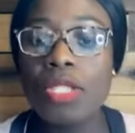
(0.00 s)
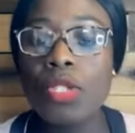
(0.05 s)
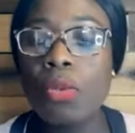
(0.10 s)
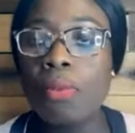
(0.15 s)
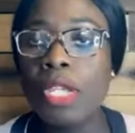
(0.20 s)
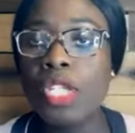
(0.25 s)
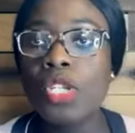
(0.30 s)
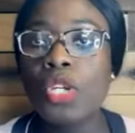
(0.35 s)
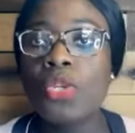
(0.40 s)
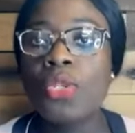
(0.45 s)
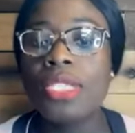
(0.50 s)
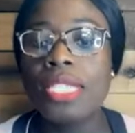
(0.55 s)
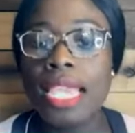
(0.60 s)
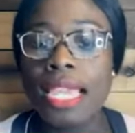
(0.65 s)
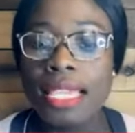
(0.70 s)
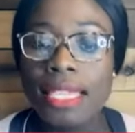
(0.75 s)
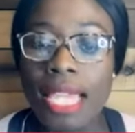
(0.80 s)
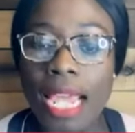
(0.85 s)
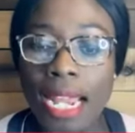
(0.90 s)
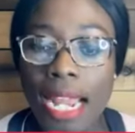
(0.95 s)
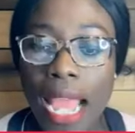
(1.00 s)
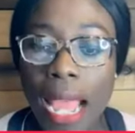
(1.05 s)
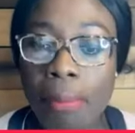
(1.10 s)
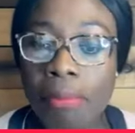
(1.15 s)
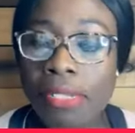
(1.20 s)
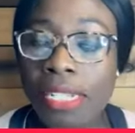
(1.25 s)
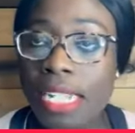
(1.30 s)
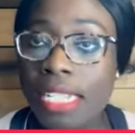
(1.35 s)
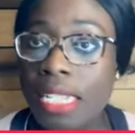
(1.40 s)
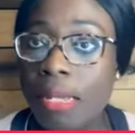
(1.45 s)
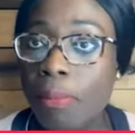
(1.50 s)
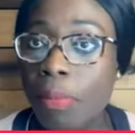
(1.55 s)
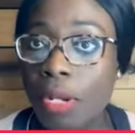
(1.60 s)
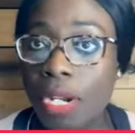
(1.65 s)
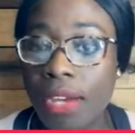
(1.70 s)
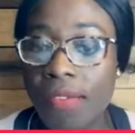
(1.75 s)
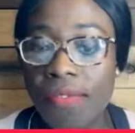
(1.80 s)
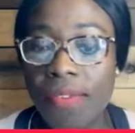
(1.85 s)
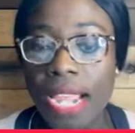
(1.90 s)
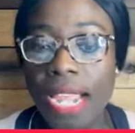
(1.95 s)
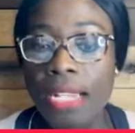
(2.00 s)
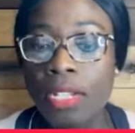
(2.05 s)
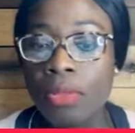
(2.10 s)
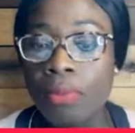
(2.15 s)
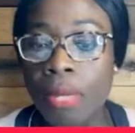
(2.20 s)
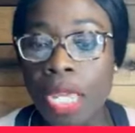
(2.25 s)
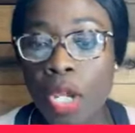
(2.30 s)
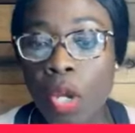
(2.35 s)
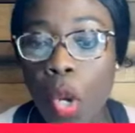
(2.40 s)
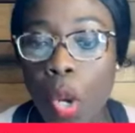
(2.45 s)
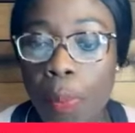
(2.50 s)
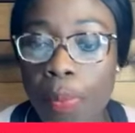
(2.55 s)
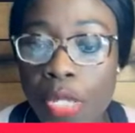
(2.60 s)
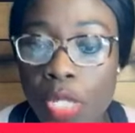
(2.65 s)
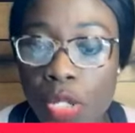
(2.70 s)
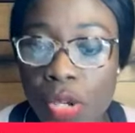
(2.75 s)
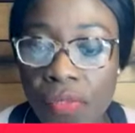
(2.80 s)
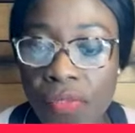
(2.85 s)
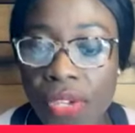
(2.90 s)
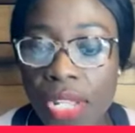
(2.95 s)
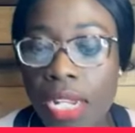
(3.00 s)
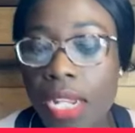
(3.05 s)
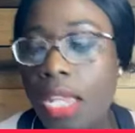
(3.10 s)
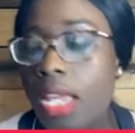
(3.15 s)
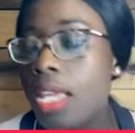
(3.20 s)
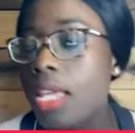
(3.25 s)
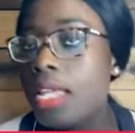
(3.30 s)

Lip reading: So make sure you take that updated bona fide, make copies of it,